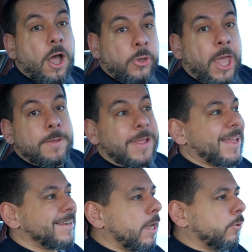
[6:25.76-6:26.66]
Okay,
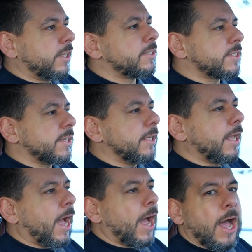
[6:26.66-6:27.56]
and now let's
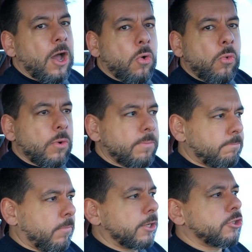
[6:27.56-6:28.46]
see how
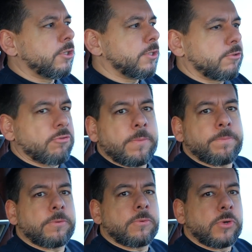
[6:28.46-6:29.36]
much this
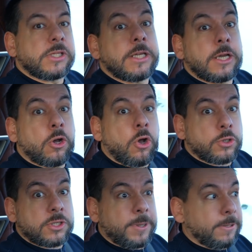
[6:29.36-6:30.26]
trip really
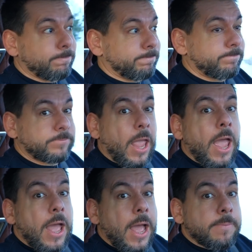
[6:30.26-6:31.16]
cost me.
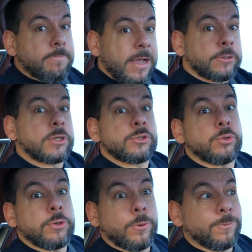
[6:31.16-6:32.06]
Back to the
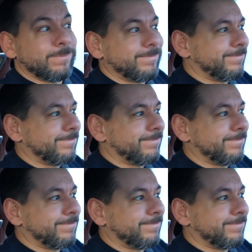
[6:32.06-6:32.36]
studio.